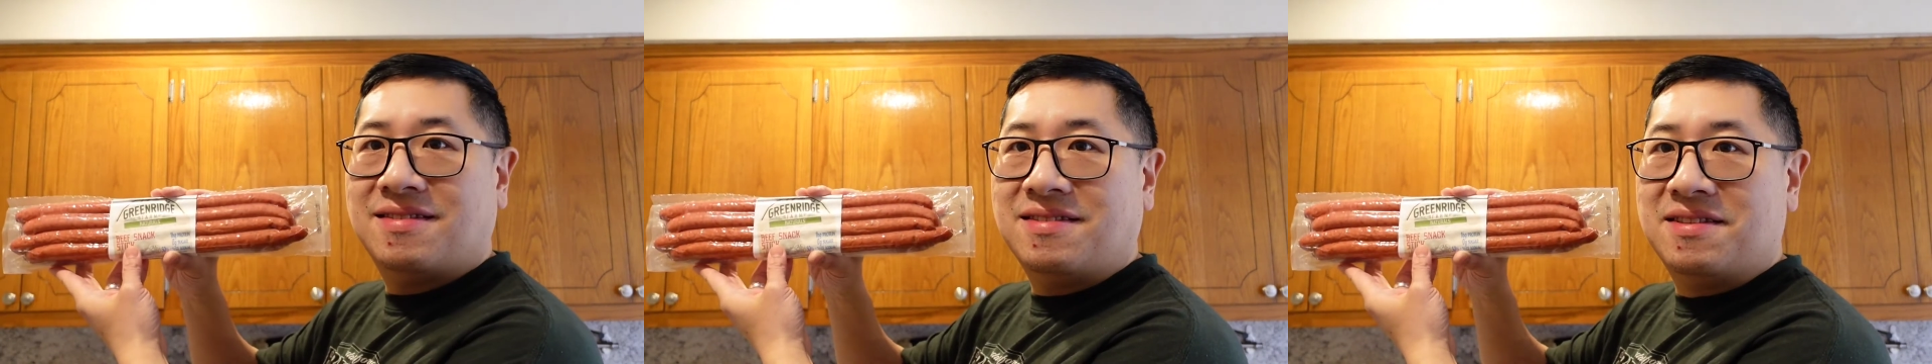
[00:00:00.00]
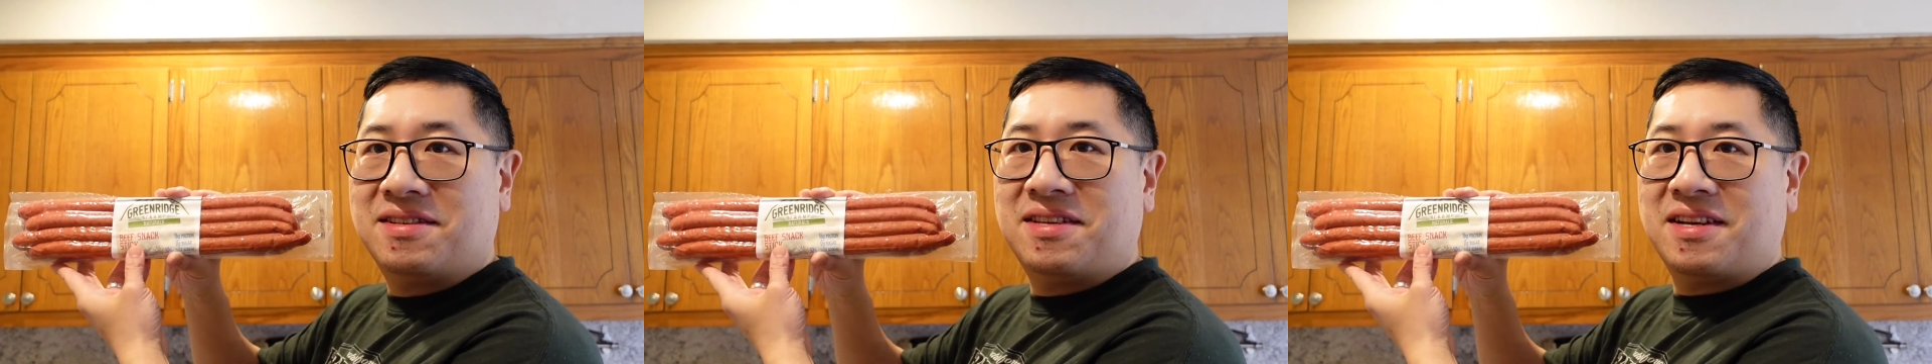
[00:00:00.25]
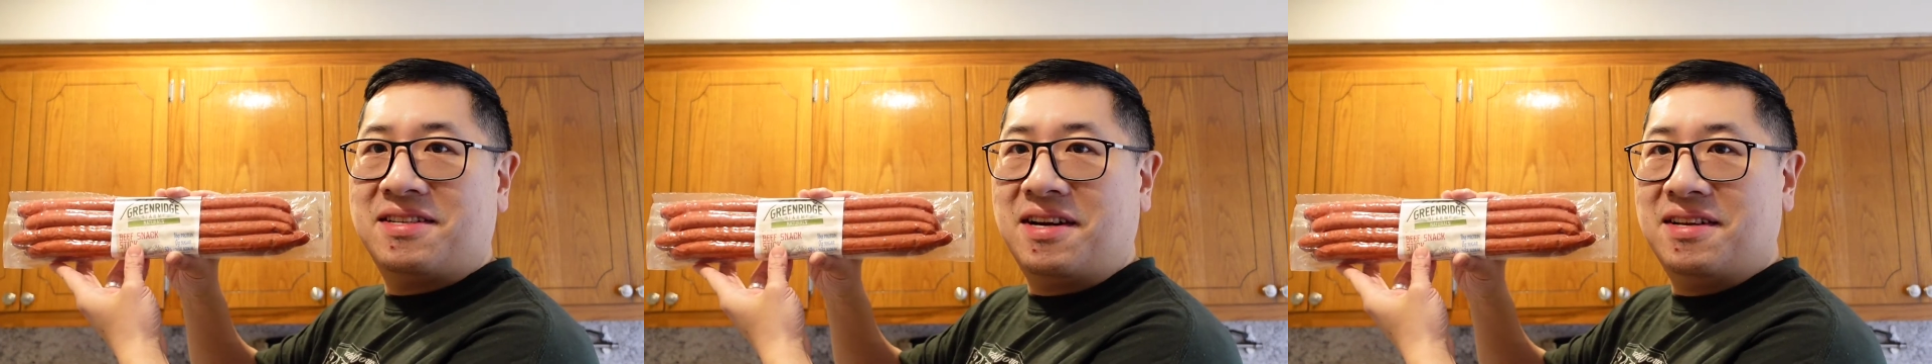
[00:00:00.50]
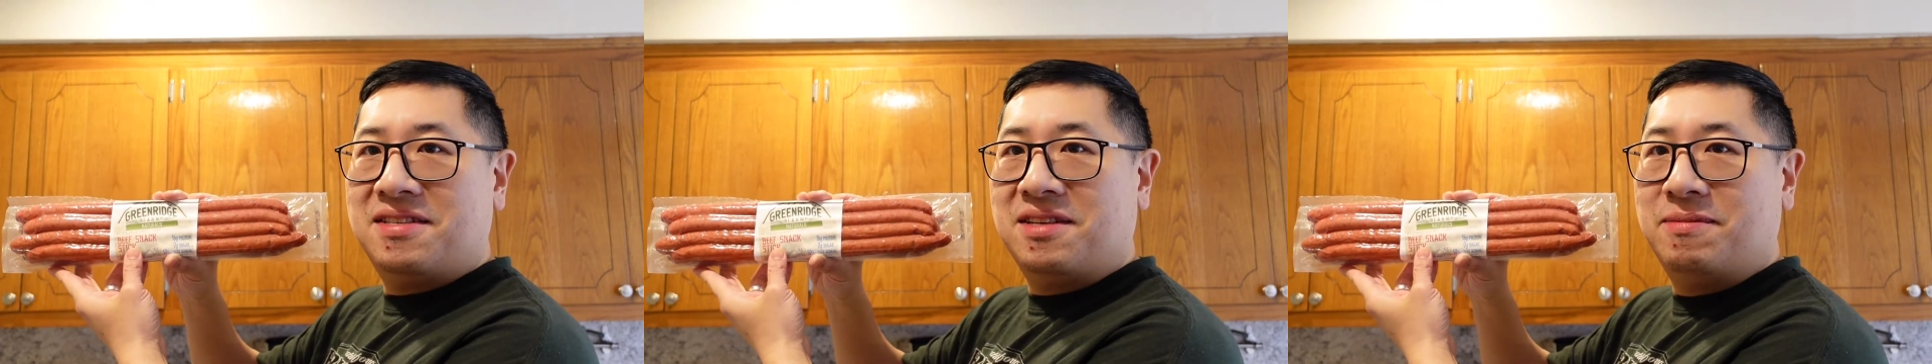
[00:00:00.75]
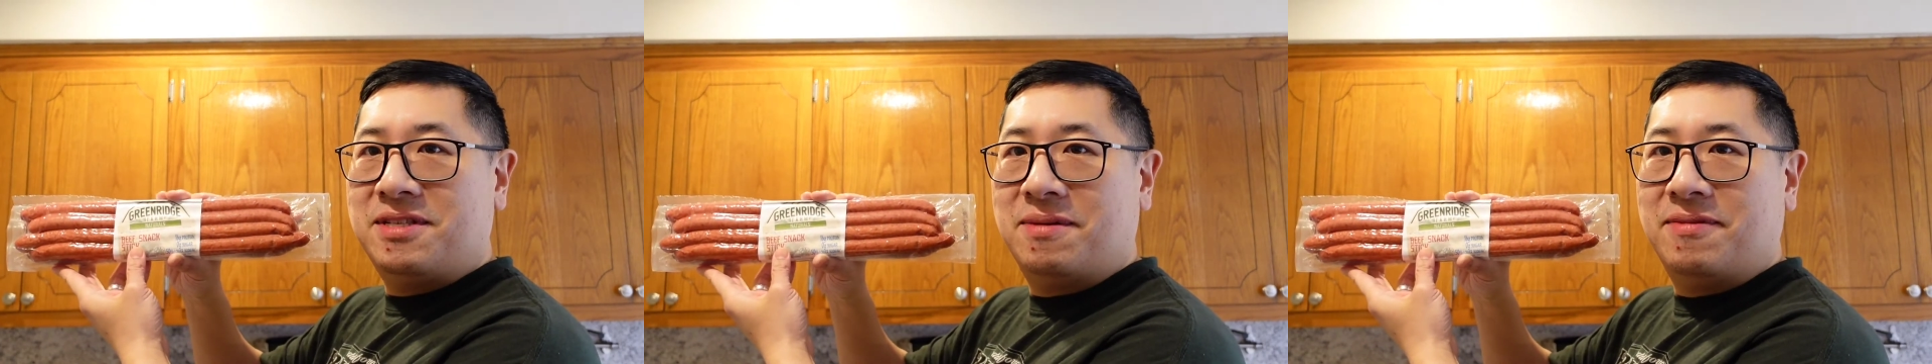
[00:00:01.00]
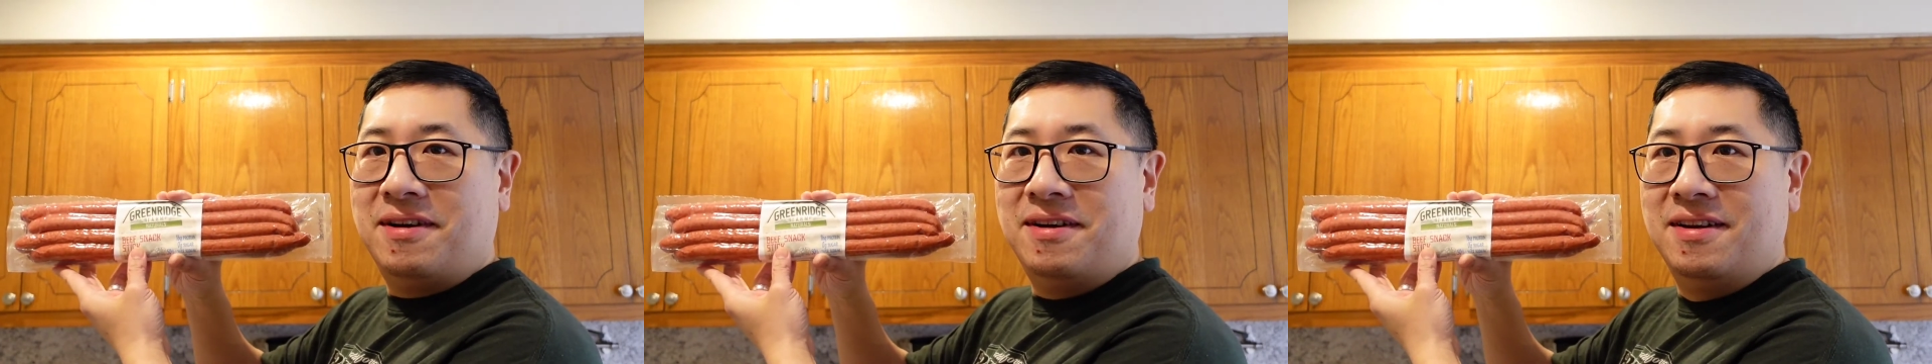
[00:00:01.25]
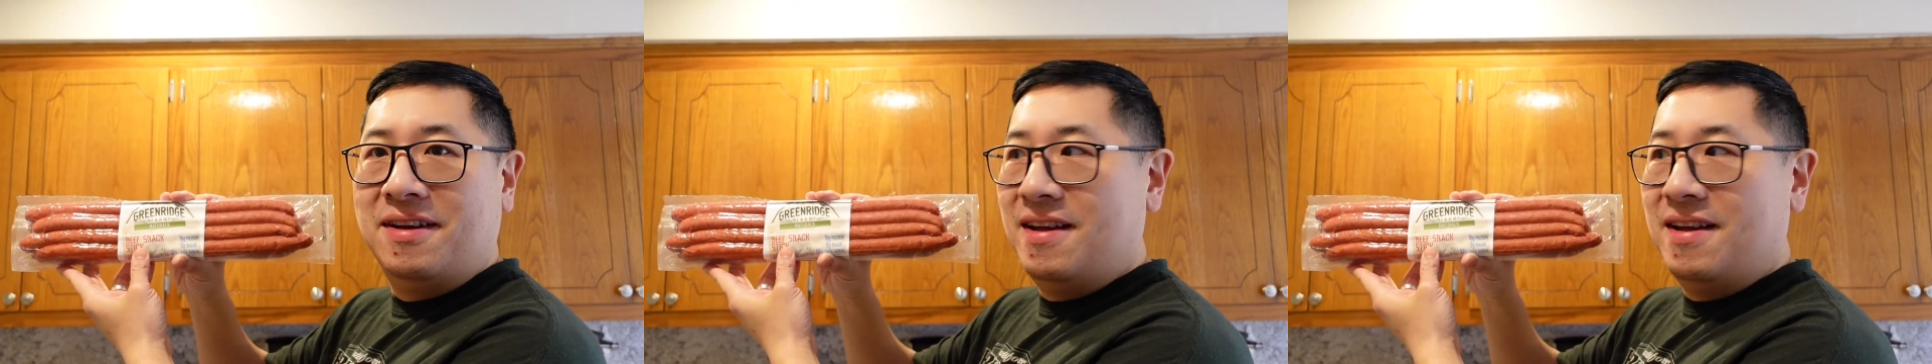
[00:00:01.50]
Looks like a giant Slim Jim, huh?